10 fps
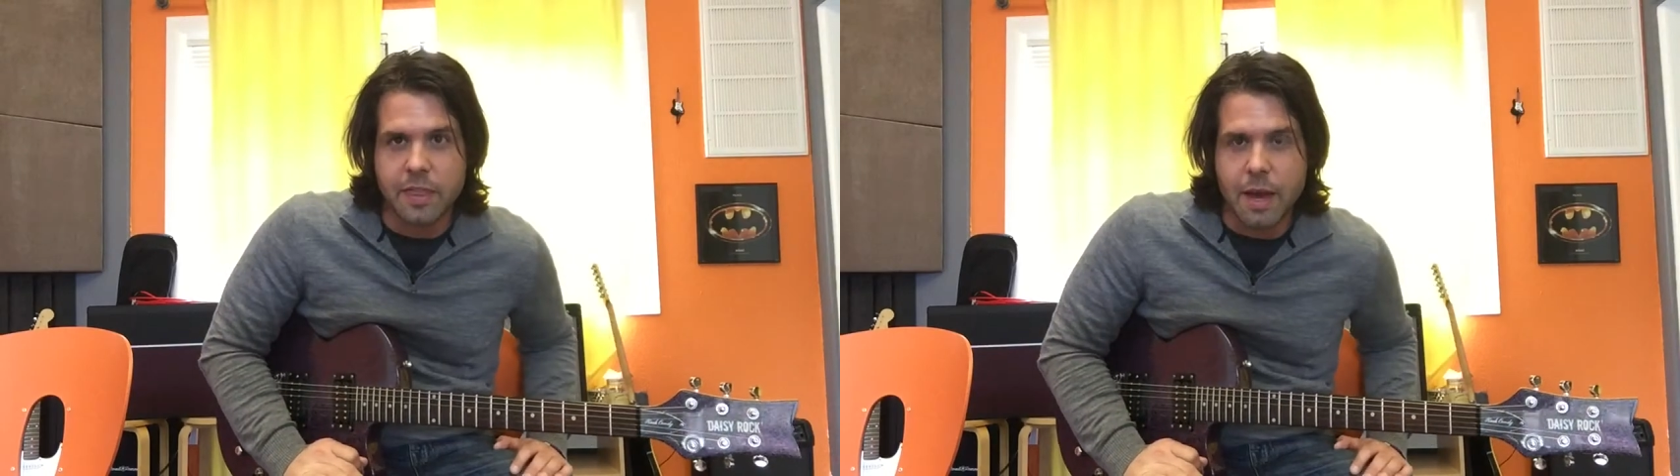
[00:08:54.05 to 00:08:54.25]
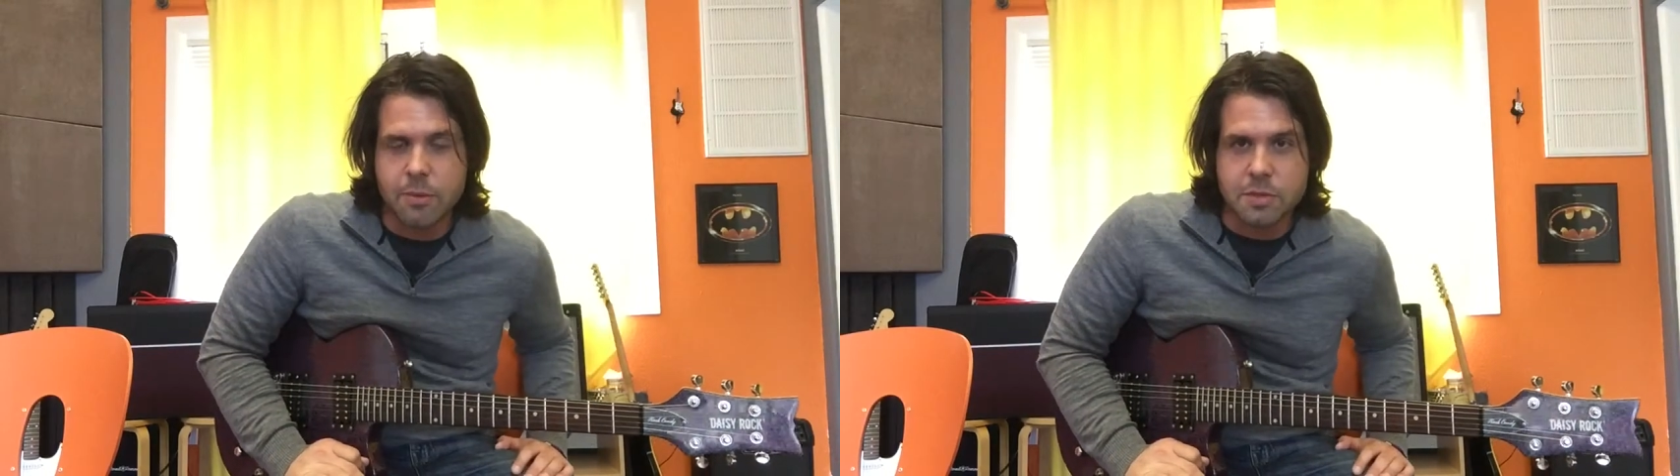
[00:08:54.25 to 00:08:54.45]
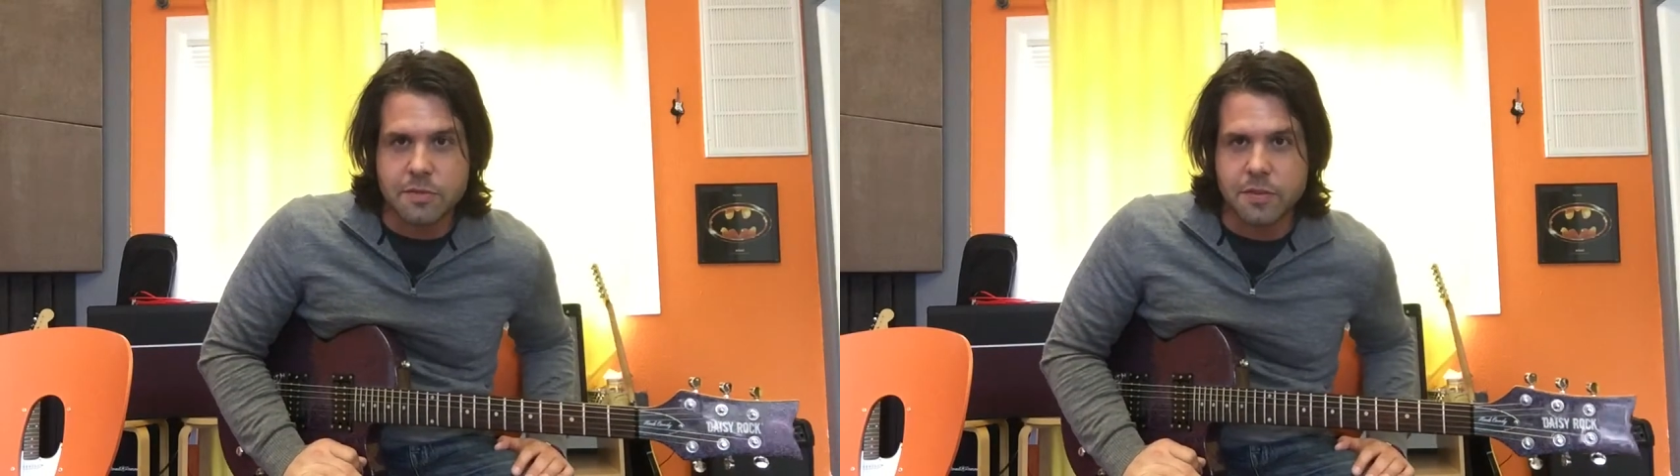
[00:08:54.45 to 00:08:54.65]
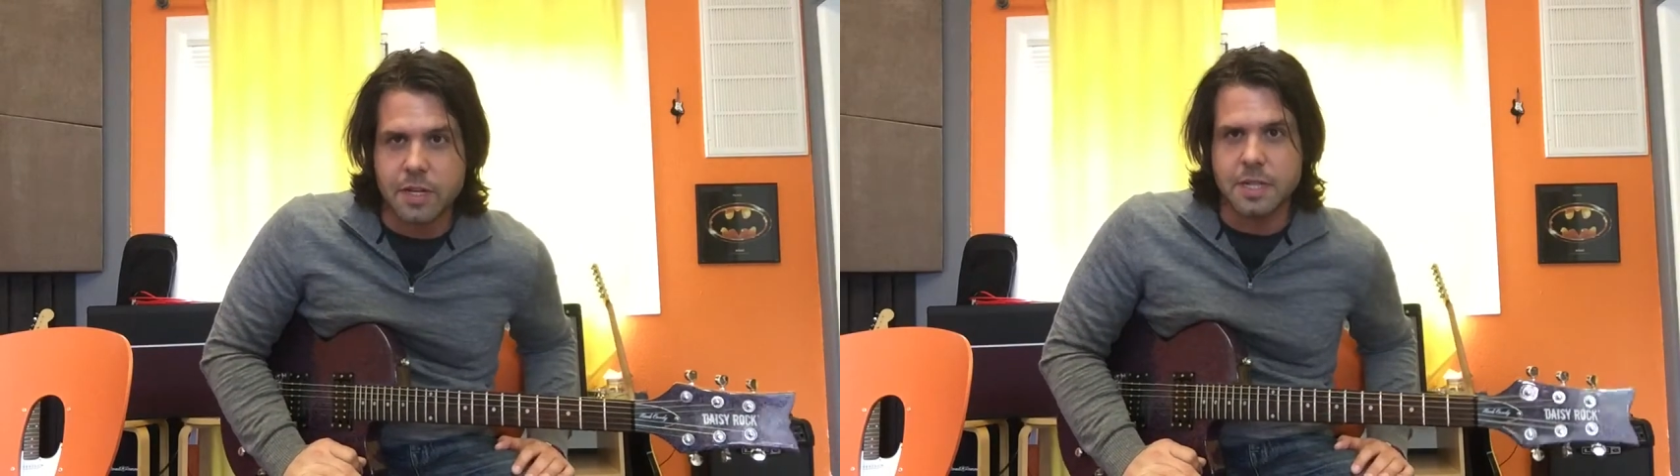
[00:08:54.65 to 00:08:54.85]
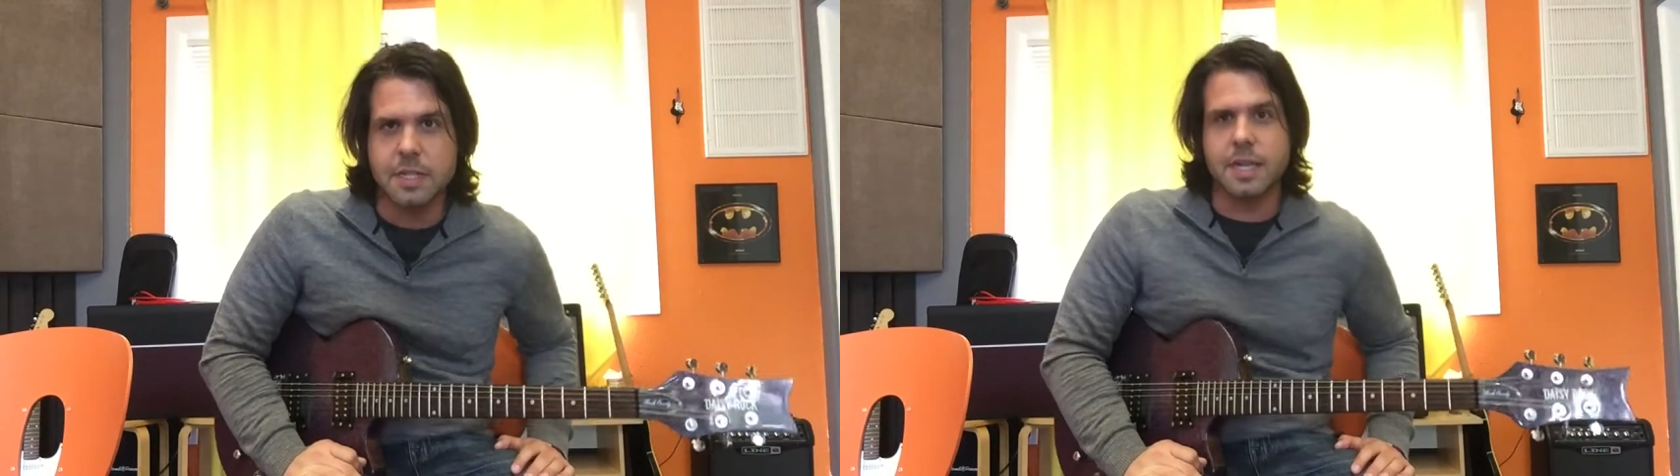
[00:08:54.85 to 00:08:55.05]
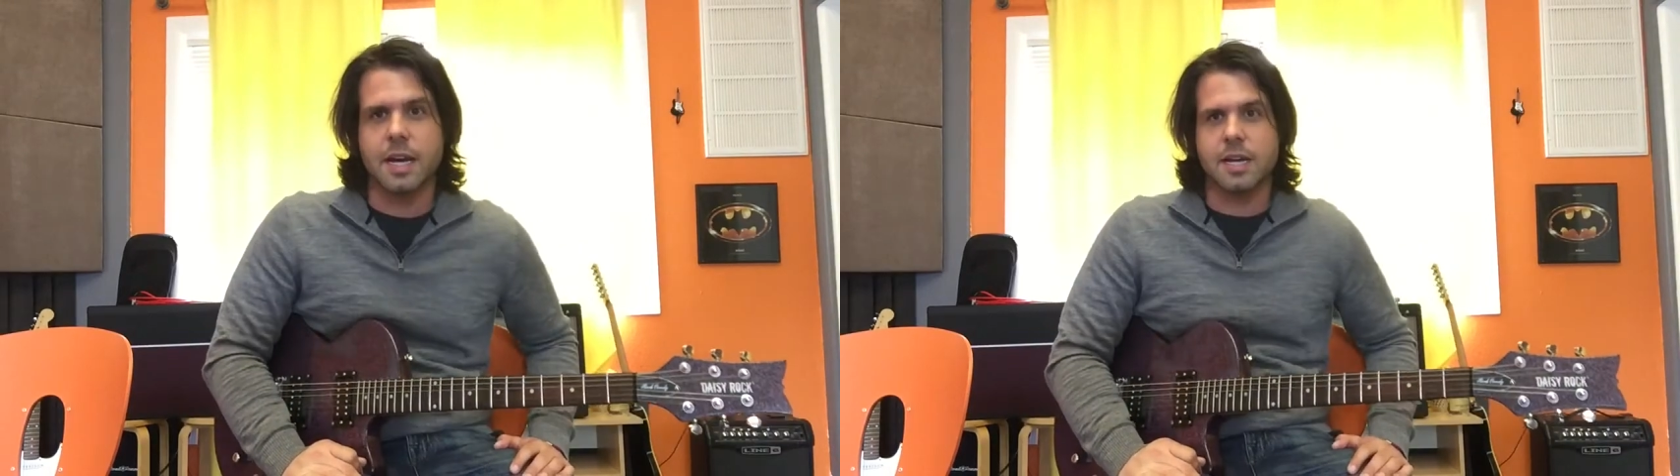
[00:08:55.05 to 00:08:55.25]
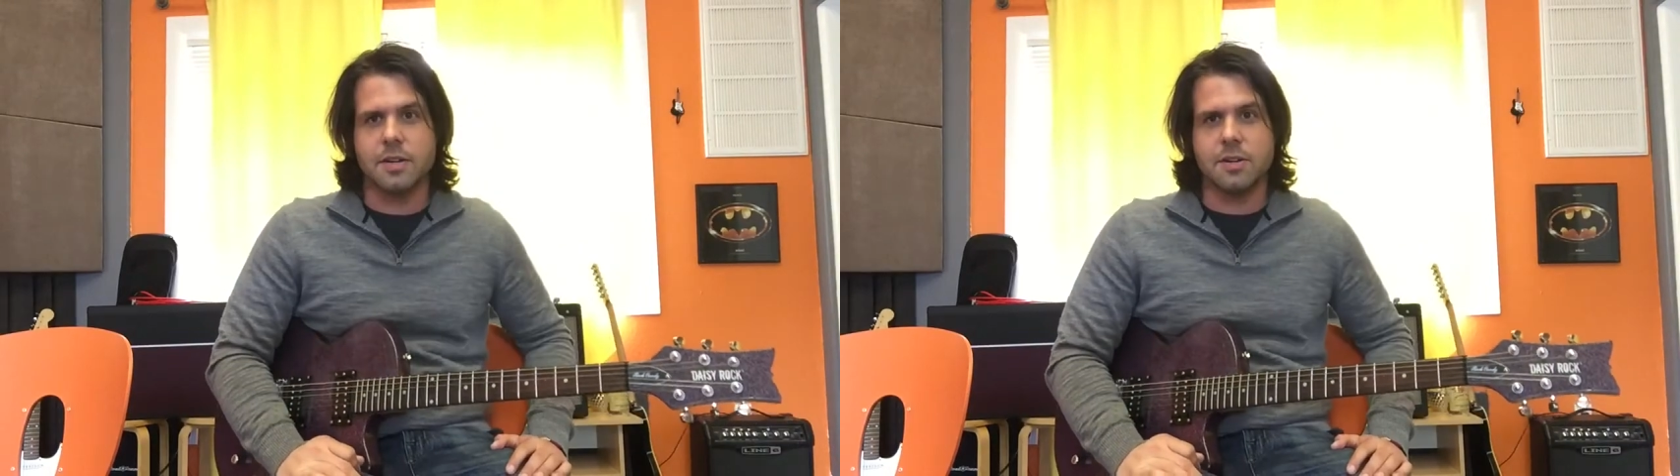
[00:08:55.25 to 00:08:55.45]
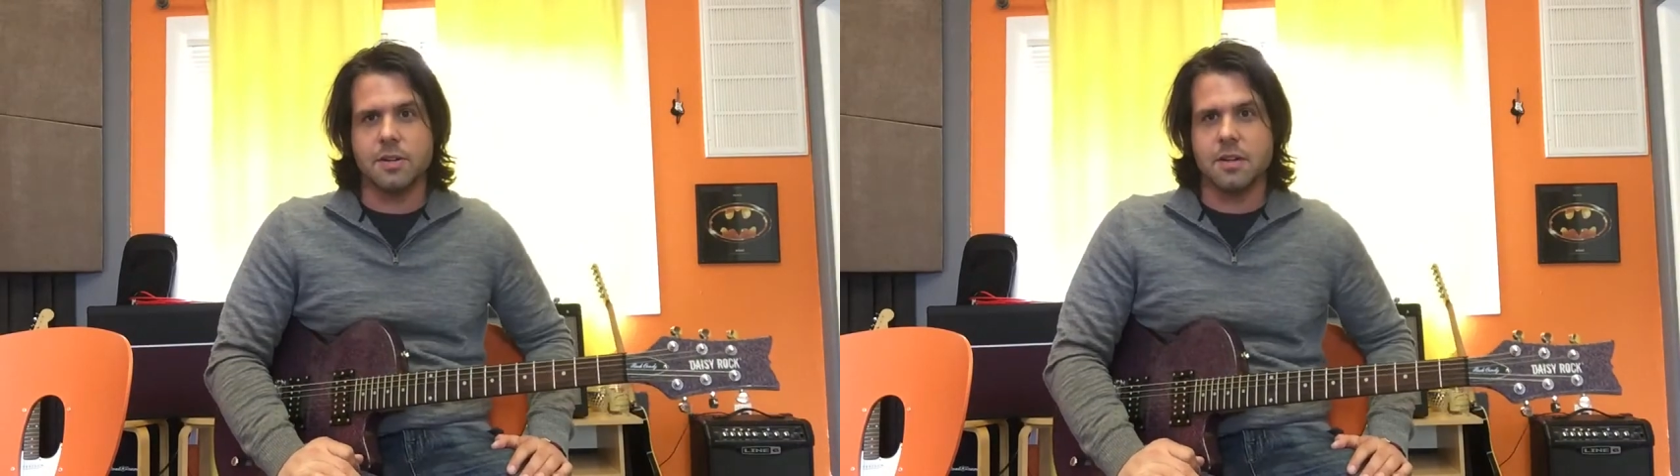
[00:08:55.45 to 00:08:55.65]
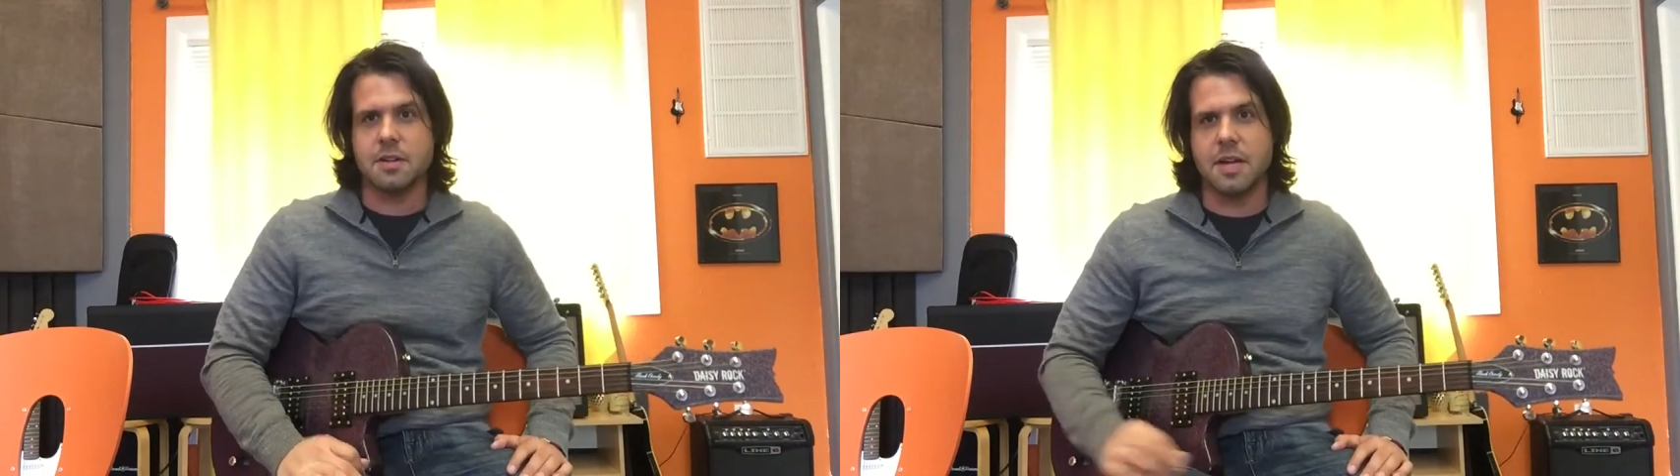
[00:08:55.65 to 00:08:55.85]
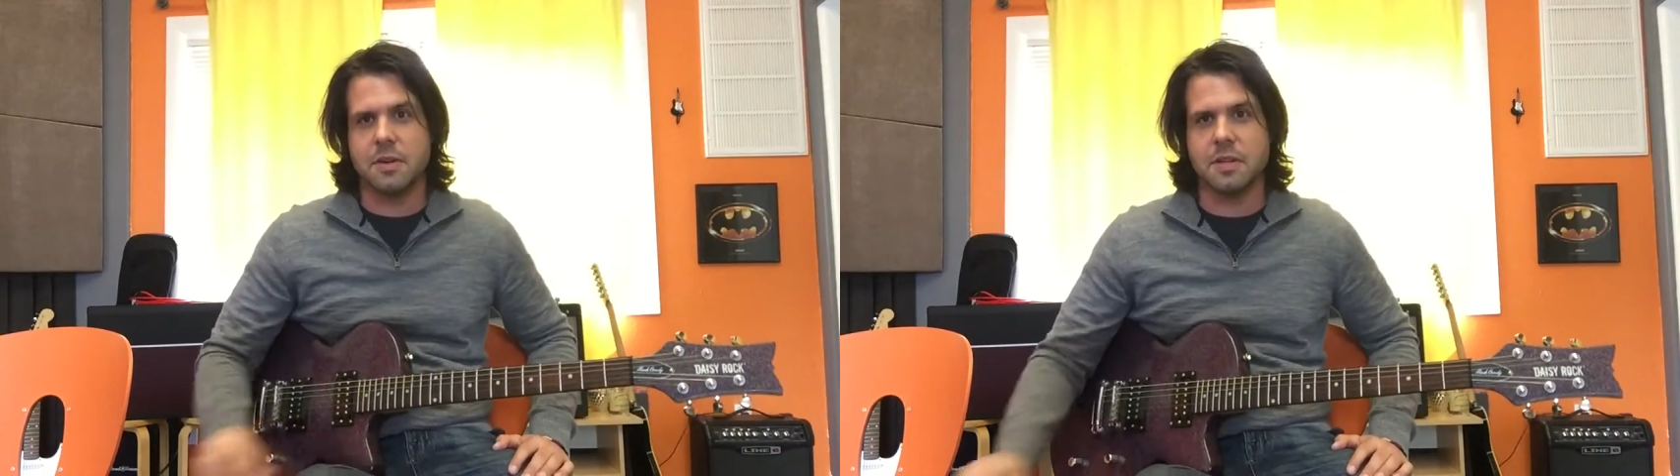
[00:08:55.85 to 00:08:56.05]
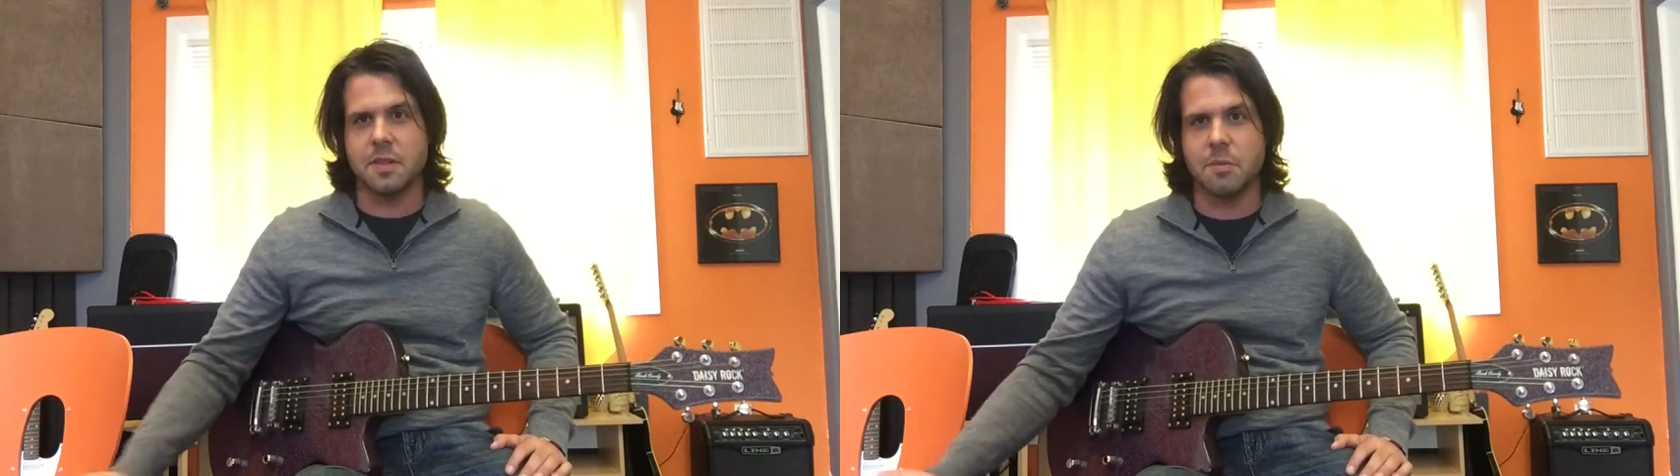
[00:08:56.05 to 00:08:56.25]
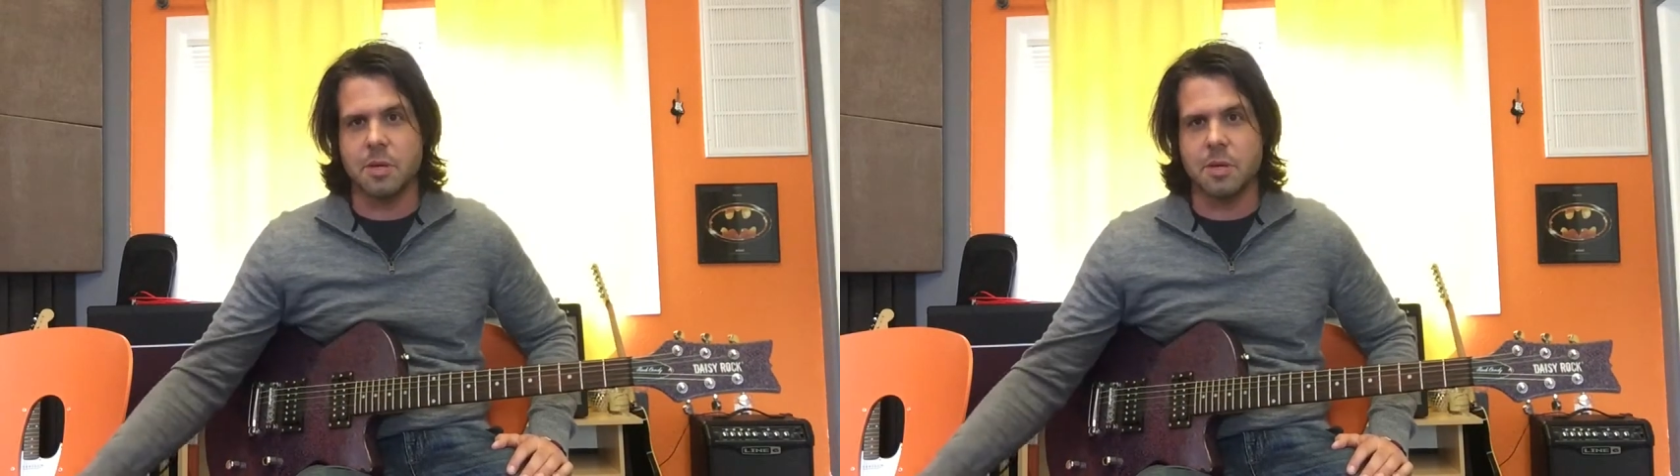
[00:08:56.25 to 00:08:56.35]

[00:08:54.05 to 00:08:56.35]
That was fun. I kind of nerded out in the